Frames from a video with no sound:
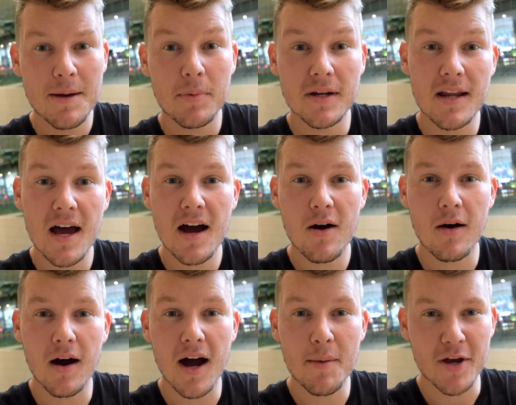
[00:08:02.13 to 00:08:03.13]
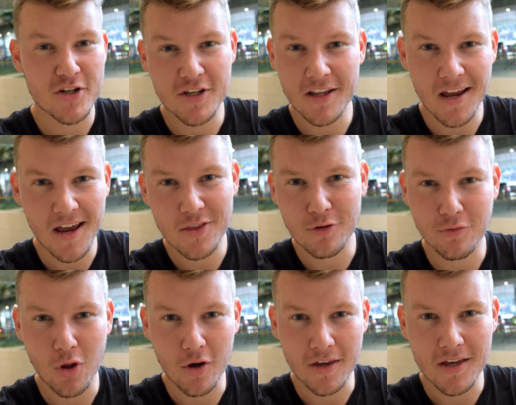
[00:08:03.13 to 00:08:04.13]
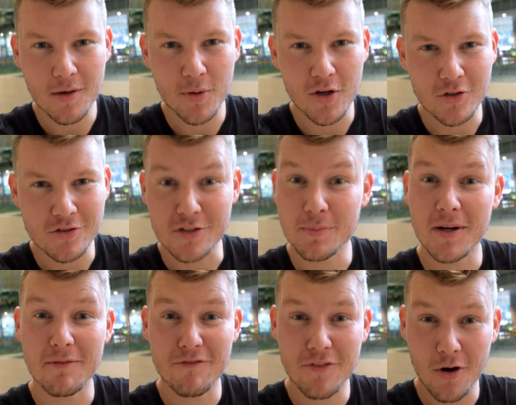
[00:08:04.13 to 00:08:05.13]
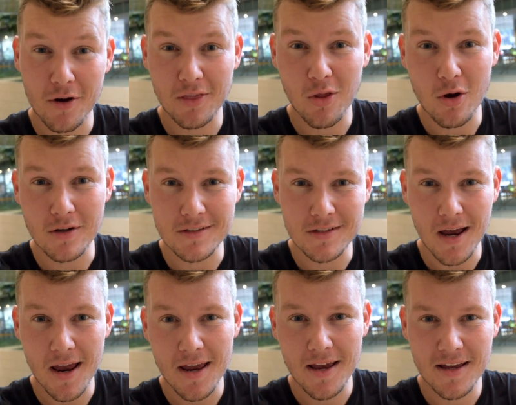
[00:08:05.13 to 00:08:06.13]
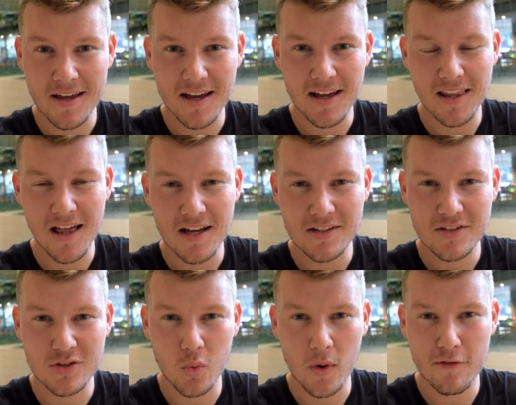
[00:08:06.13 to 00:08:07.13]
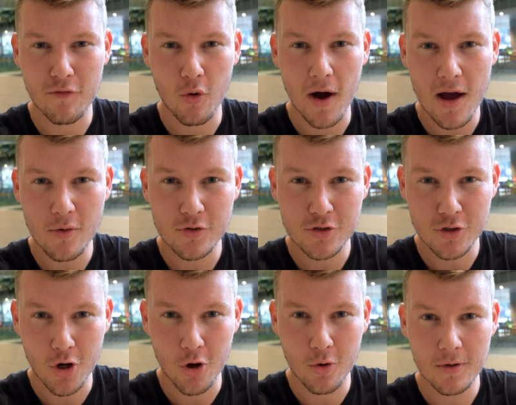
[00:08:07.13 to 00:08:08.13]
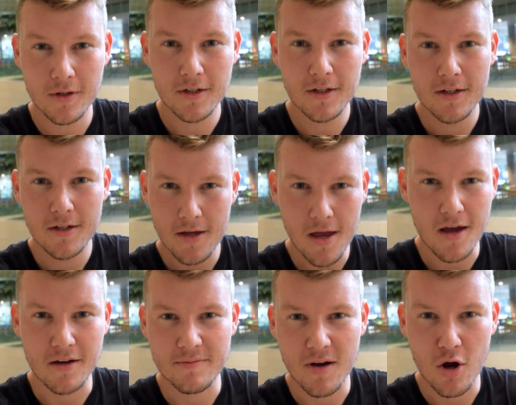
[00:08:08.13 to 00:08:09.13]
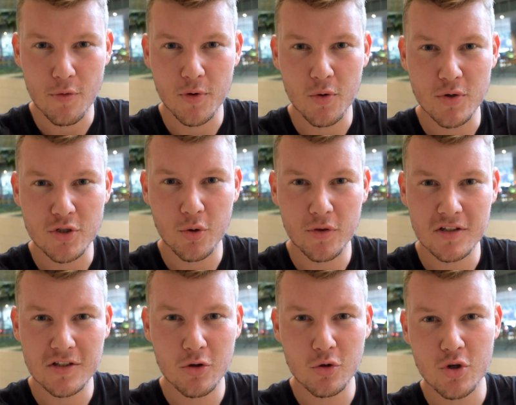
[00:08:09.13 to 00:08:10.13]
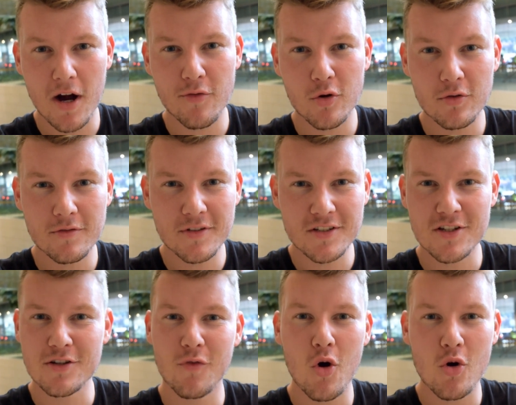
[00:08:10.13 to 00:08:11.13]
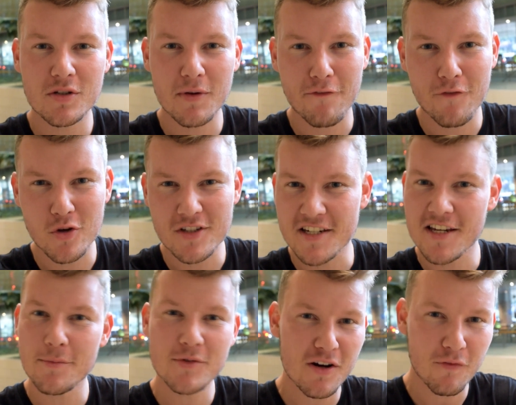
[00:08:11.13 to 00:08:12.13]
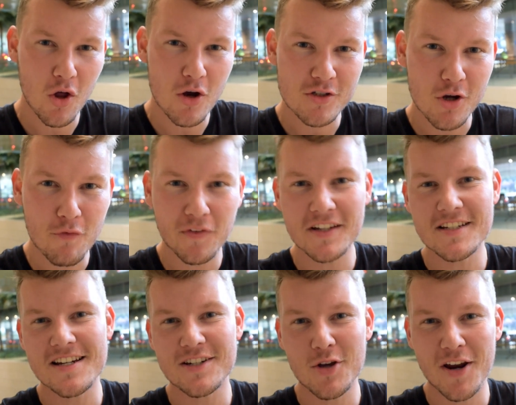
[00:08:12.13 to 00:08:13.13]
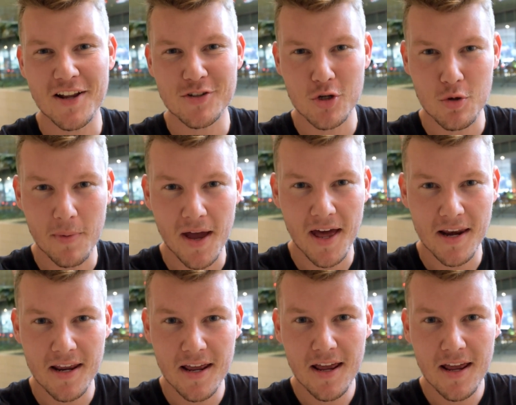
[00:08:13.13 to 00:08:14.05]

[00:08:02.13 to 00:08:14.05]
But now I'm actually going to end the vlog here because it's been a very long day, the last 24 hours. So yeah, I hope you enjoyed this little travel. This is of course my first attempt at a vlog, so hopefully it didn't turn out too bad.